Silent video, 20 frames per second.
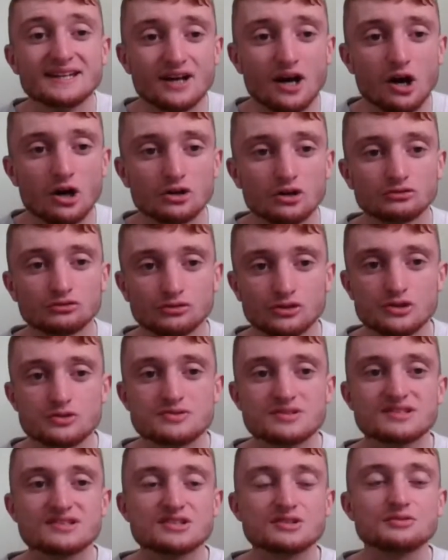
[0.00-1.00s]
en route
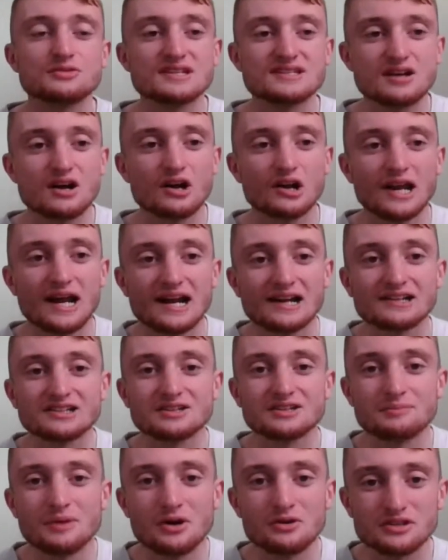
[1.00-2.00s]
to this All-Ireland
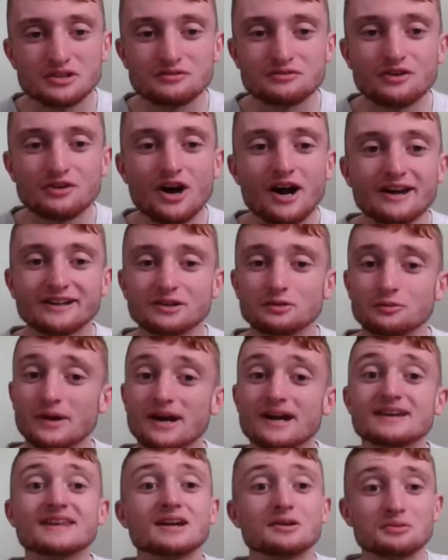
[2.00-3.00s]
Camogie final,
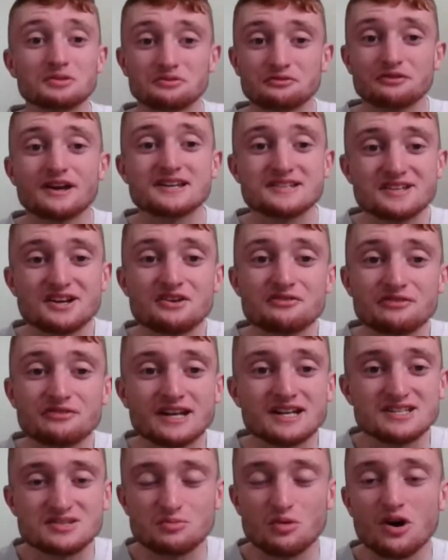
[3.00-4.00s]
where they will face off
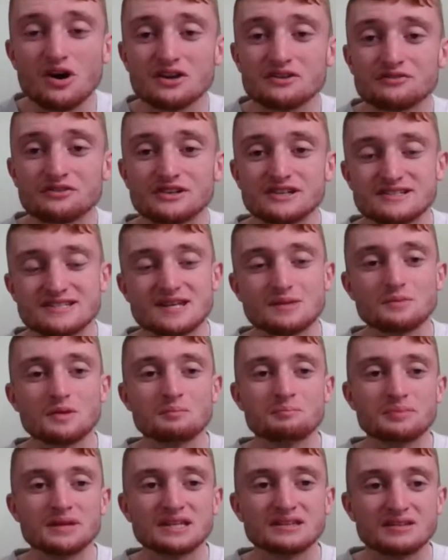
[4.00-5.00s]
against Waterford, a team
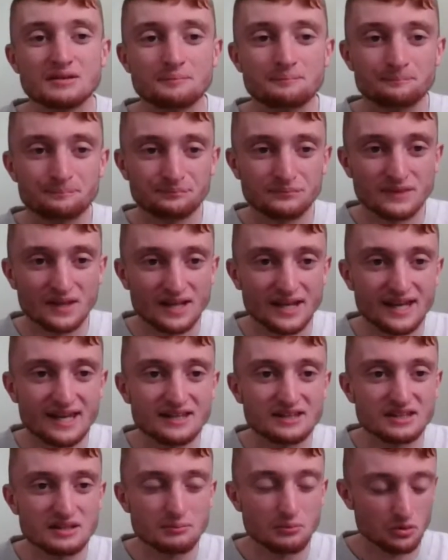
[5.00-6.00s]
that beat them
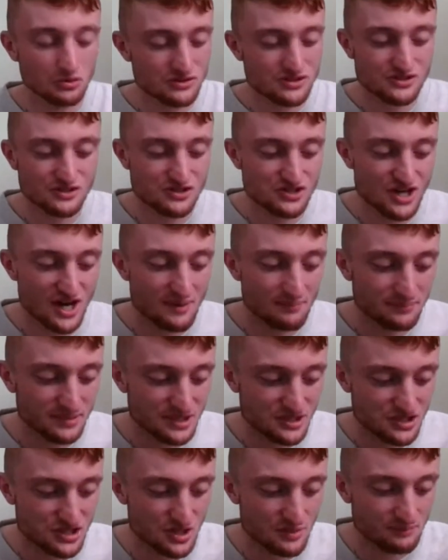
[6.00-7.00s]
in the Munster
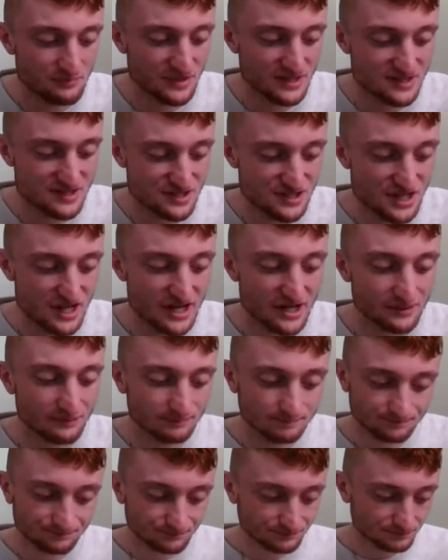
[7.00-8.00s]
Championship this year.
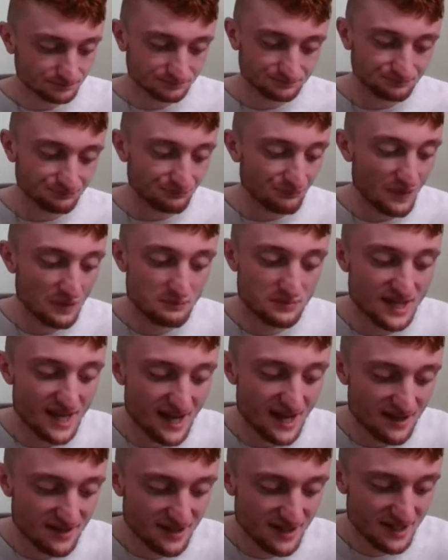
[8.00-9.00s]
But
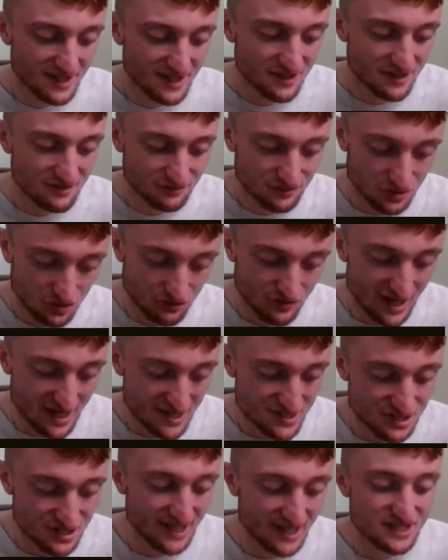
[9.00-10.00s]
yeah,
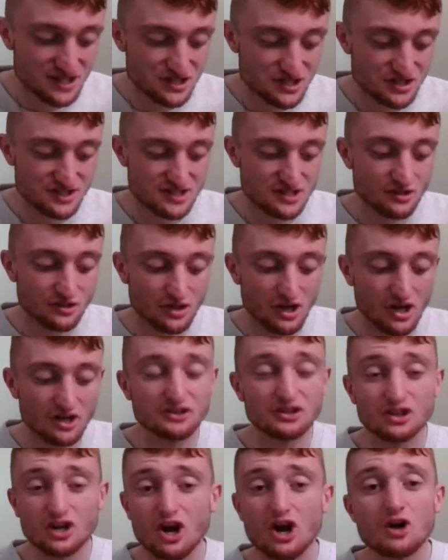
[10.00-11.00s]
congratulations. Look, on the
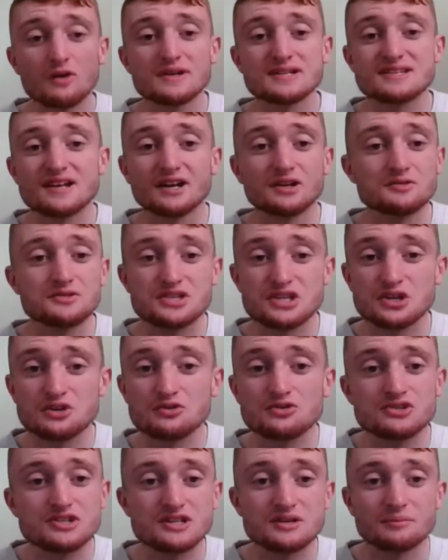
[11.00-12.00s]
Galway side, I was
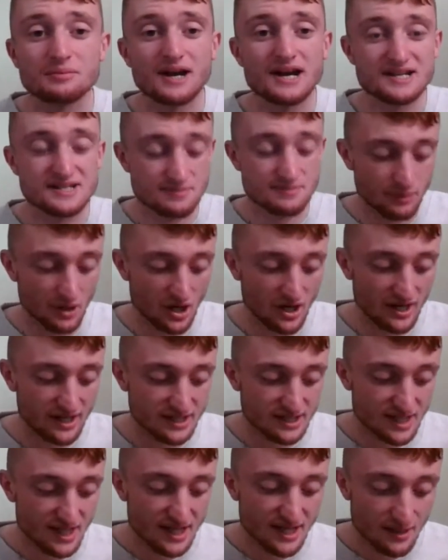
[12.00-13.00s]
hugely impressed by
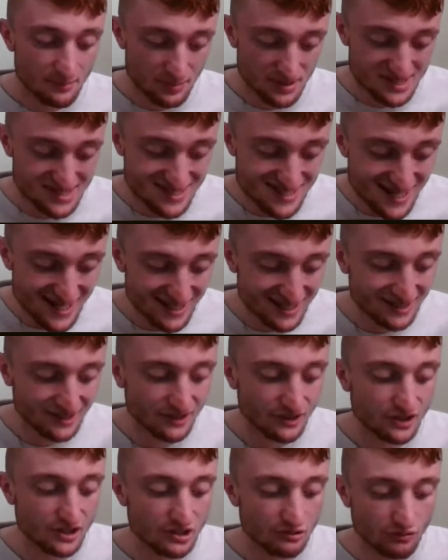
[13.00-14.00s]

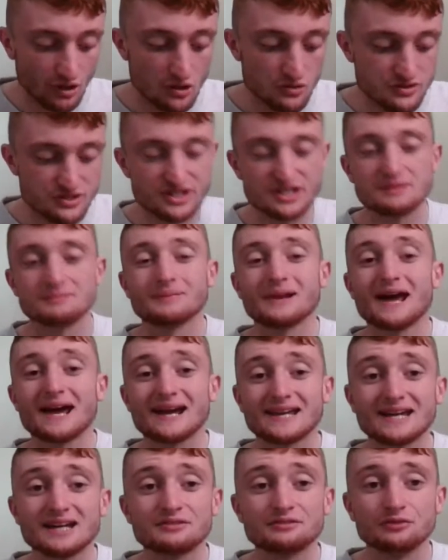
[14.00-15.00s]
particularly Roisin Black
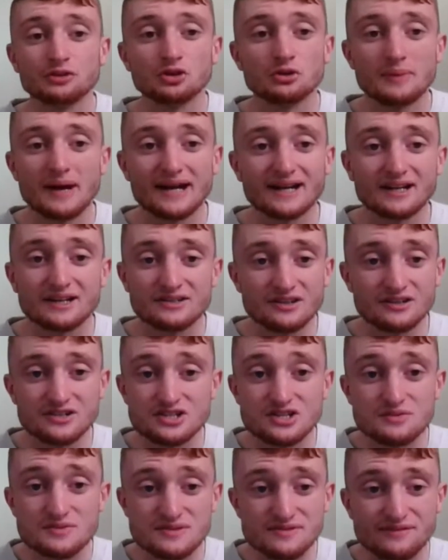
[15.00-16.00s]
at fullback. I thought
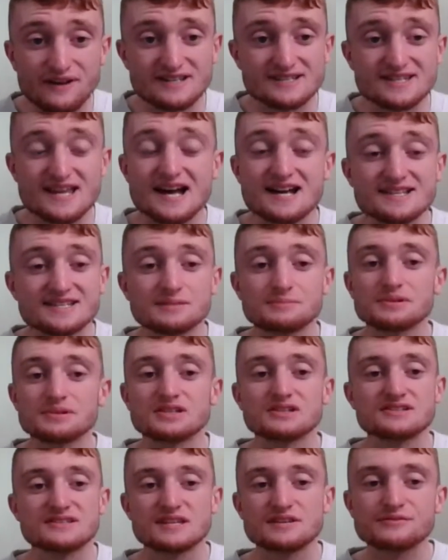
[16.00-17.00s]
she was fantastic,
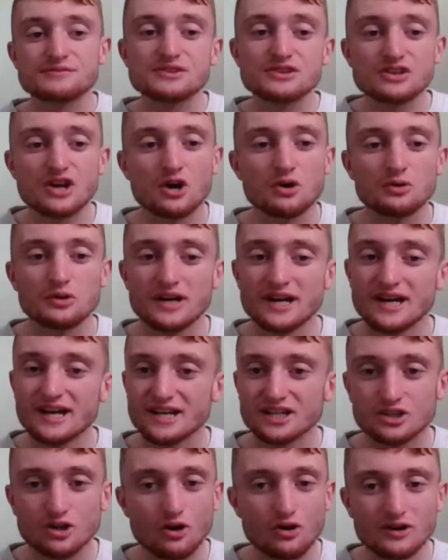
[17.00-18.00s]
because even though
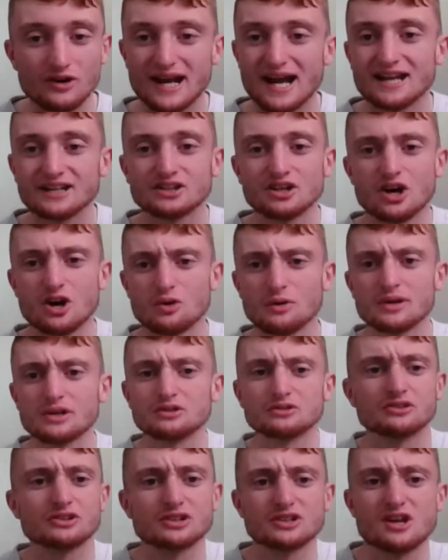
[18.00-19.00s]
Cork had Galway
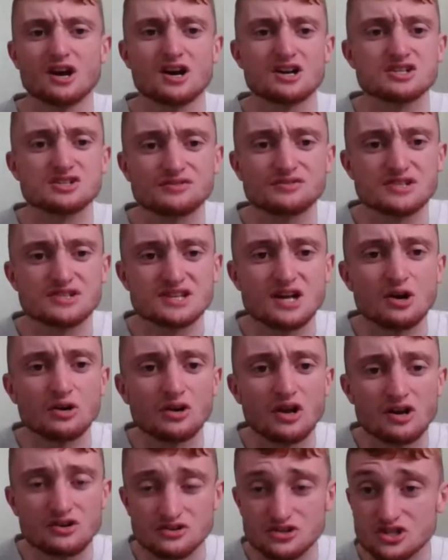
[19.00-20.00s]
under the cosh for so
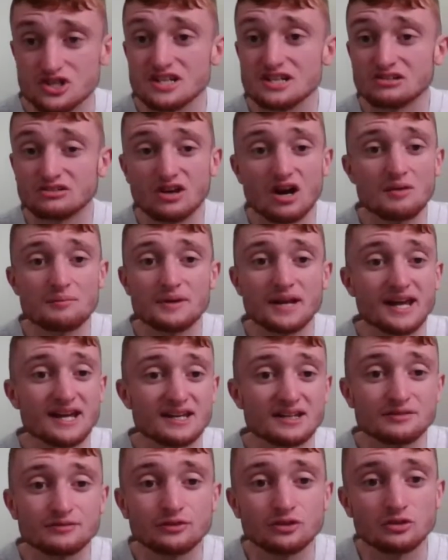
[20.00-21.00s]
long, she
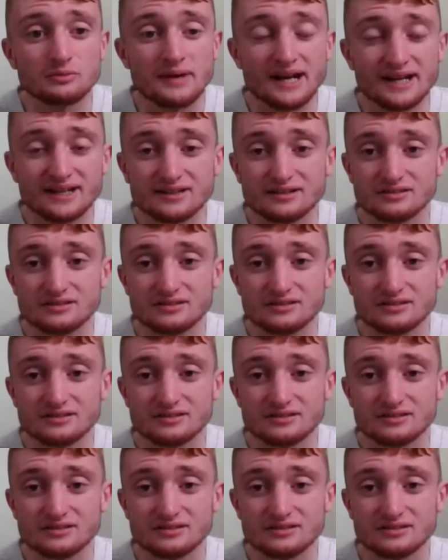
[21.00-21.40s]
dominated fullback.